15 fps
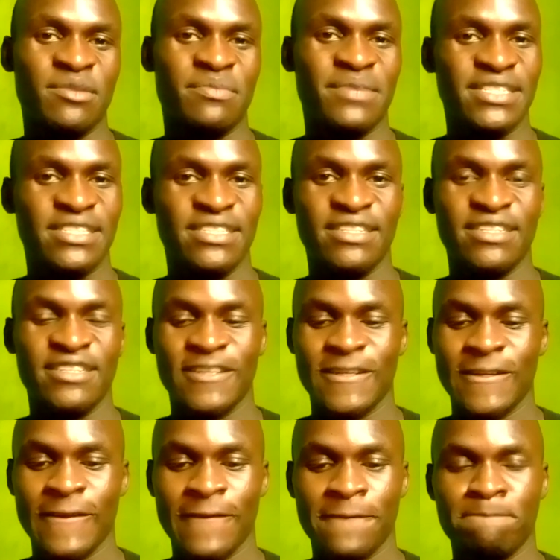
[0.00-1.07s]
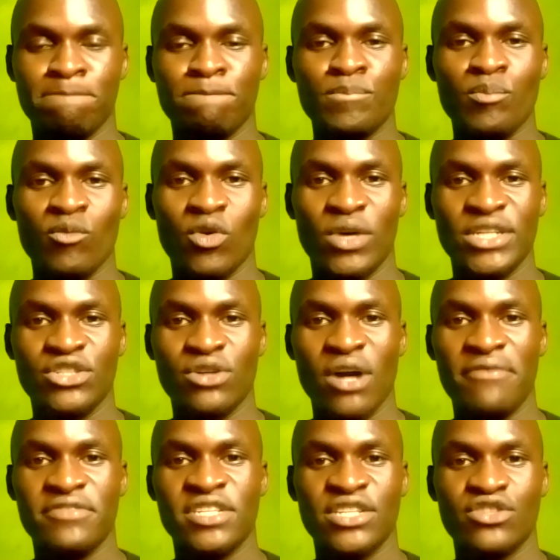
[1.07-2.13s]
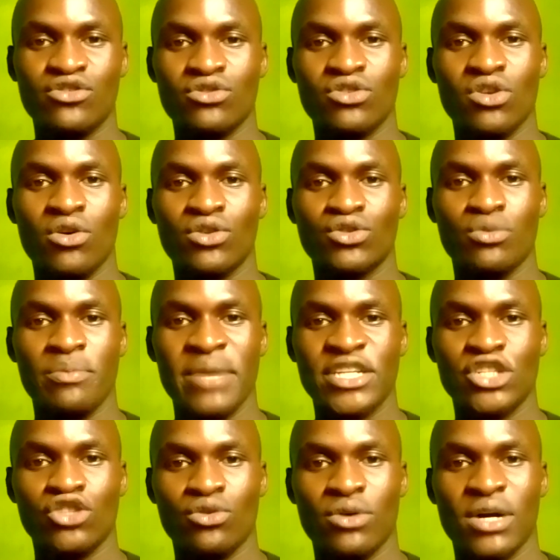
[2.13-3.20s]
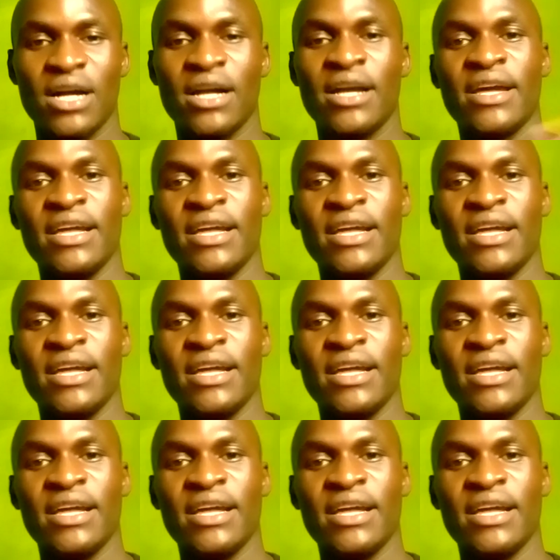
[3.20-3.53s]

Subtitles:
But what you have just to know to make sure